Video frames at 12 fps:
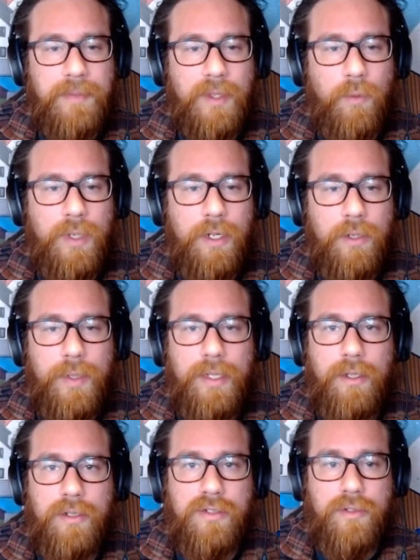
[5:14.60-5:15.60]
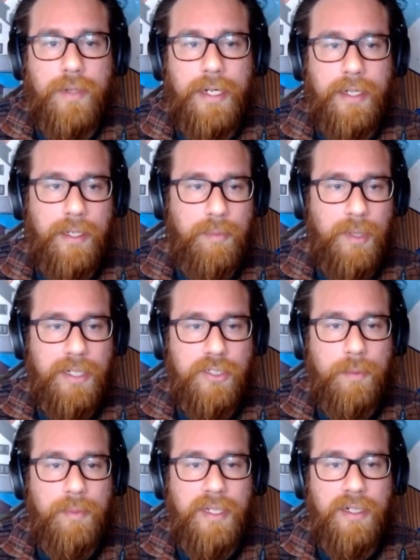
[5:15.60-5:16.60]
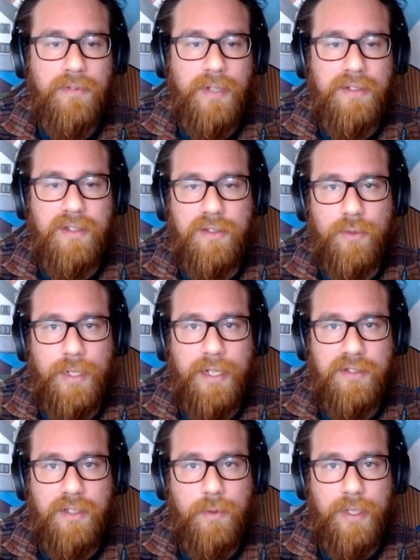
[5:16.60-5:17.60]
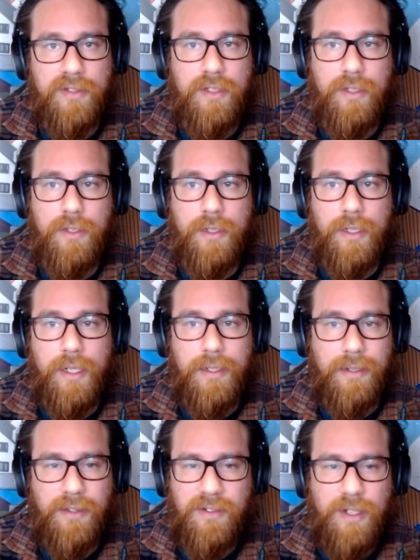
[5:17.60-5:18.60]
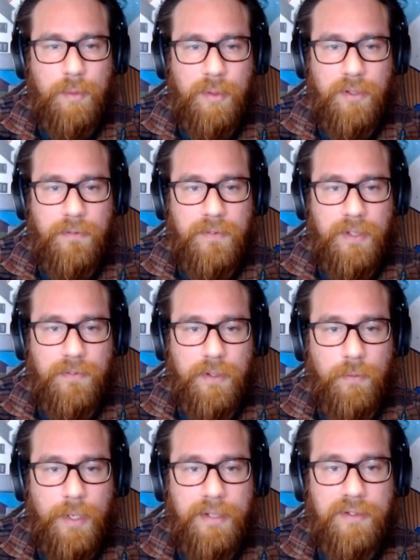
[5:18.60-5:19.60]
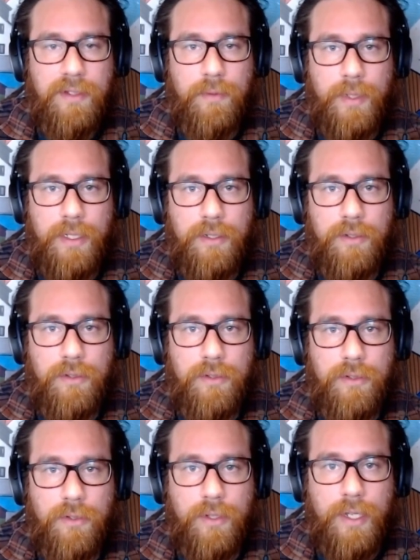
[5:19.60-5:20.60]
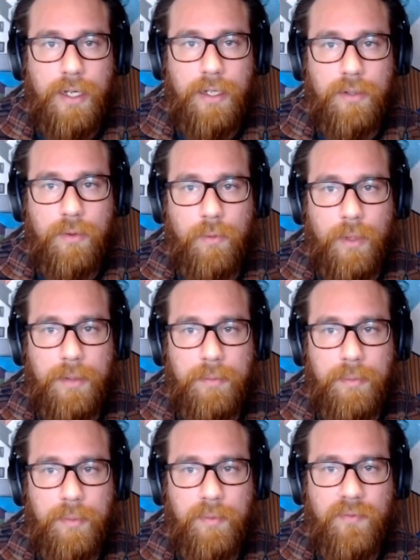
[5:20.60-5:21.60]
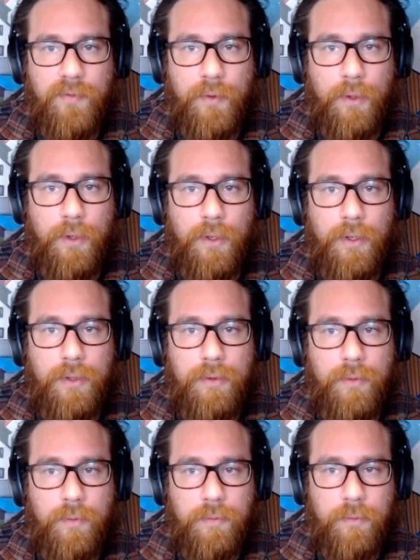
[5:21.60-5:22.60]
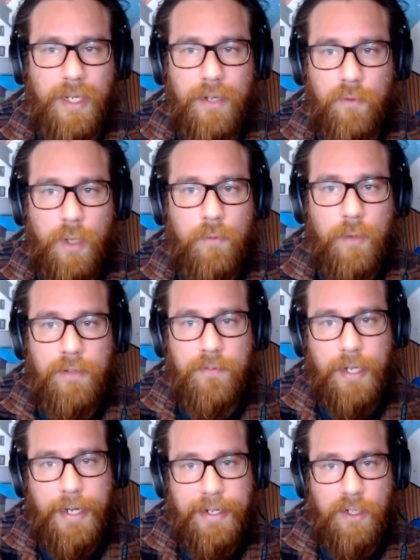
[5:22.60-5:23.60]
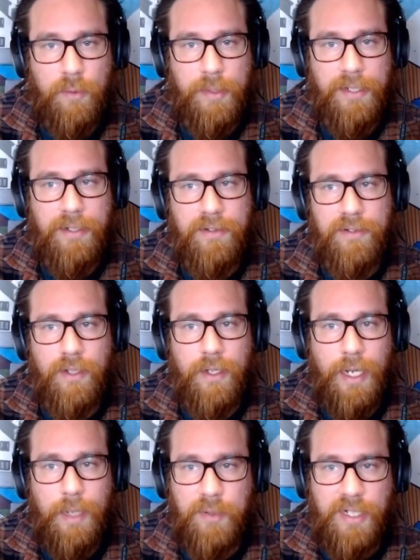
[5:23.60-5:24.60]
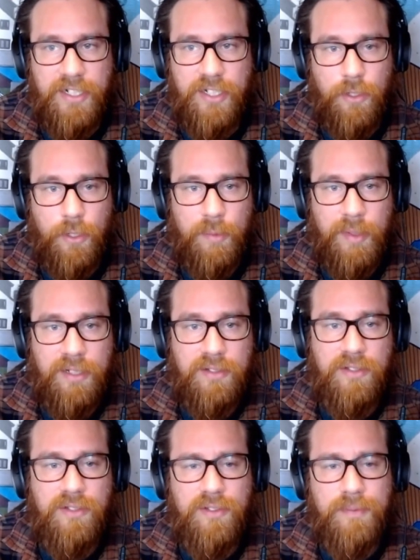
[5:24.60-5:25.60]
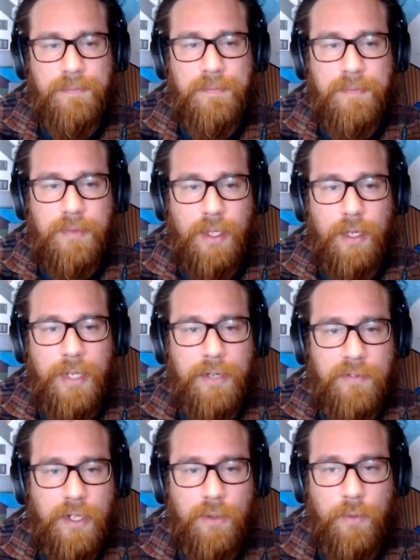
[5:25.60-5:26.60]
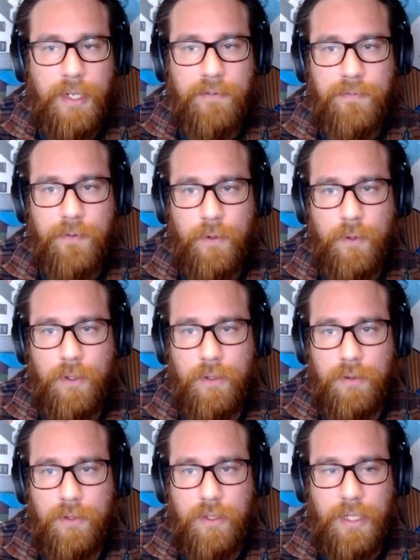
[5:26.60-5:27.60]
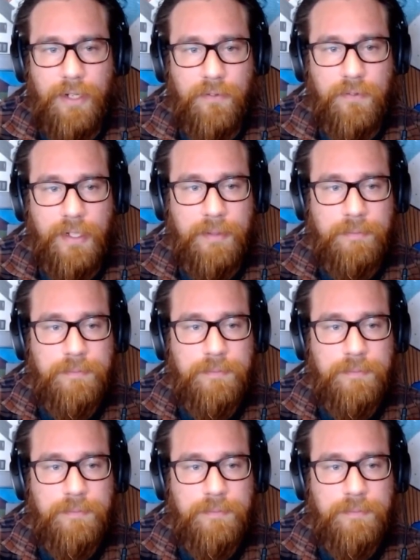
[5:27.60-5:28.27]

we know when logs are ready by dropping an event into an SQS queue. Now there's a couple of different ways that we can do that. We have one way for ALBs, application load balancers, and we have another way for Cloudflare.